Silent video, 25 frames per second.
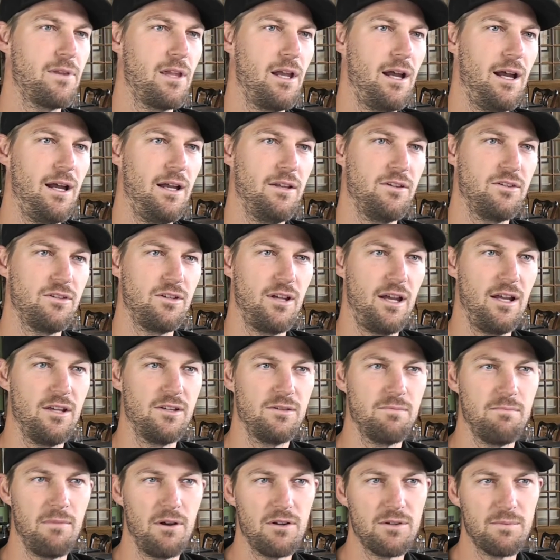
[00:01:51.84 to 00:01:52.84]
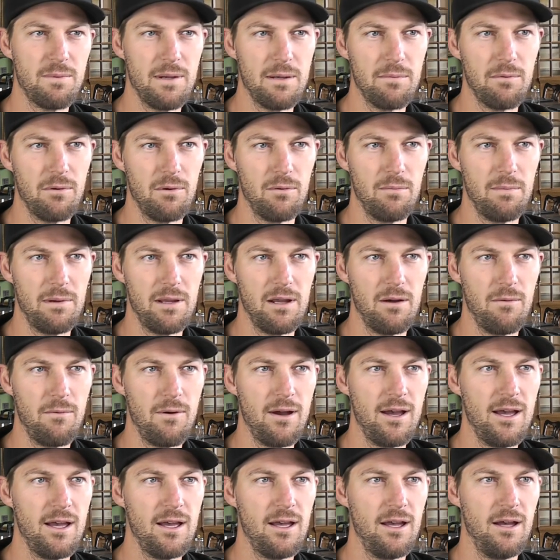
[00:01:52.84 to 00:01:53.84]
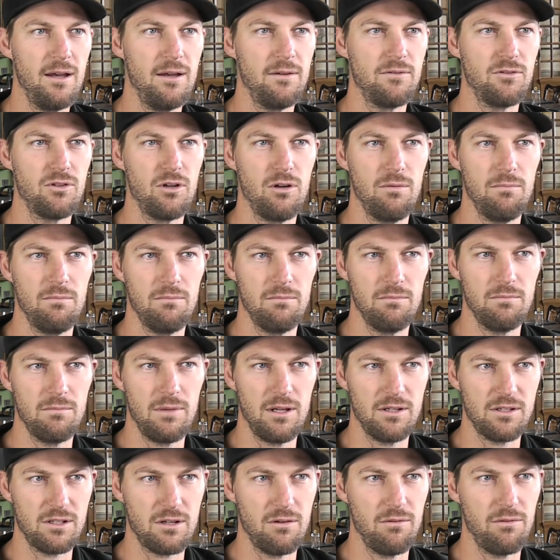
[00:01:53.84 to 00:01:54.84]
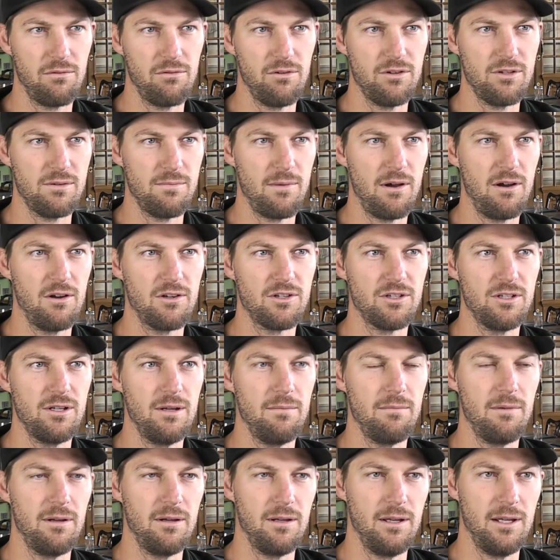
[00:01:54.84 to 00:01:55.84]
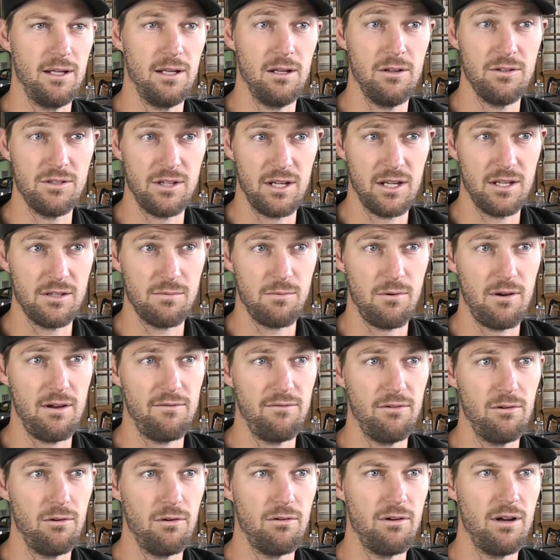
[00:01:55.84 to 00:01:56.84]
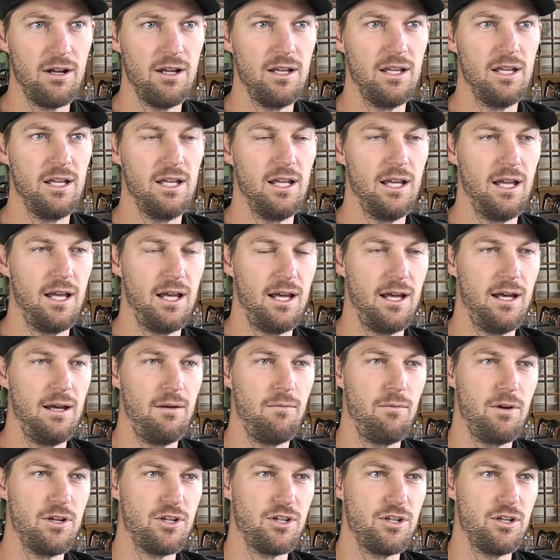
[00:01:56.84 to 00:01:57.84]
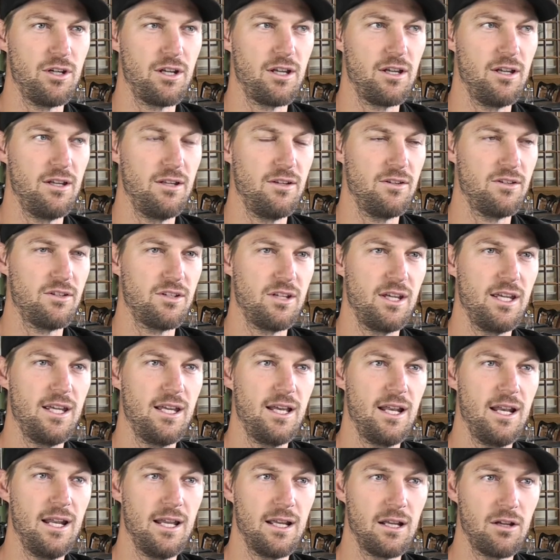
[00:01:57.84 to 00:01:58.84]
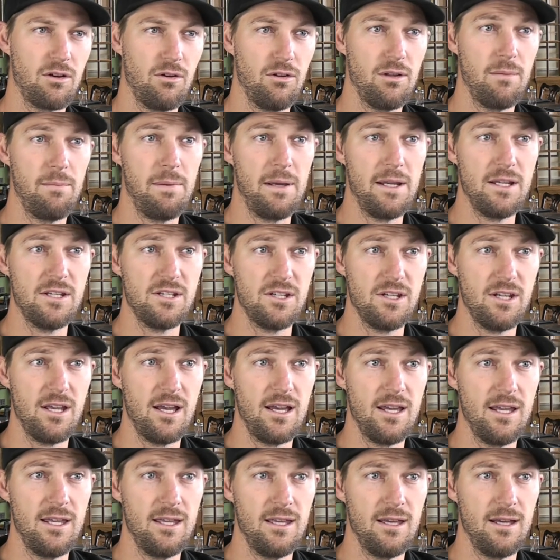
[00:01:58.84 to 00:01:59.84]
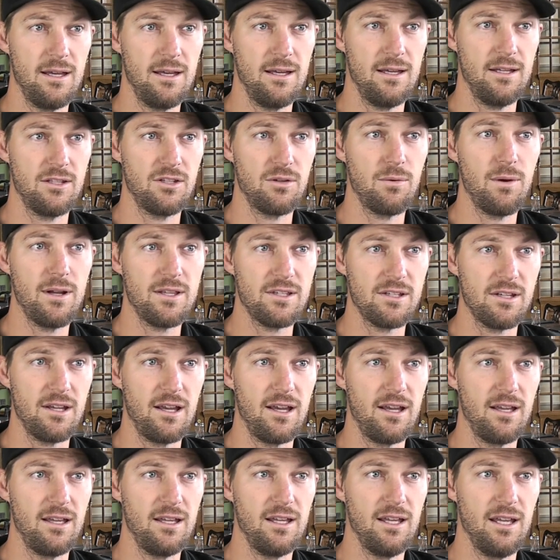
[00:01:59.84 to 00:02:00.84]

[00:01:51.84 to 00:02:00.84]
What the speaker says: As most people will be aware, Tom has gone through some hardship in losing his wife Laura, which you can see a link on the PCA Twitter.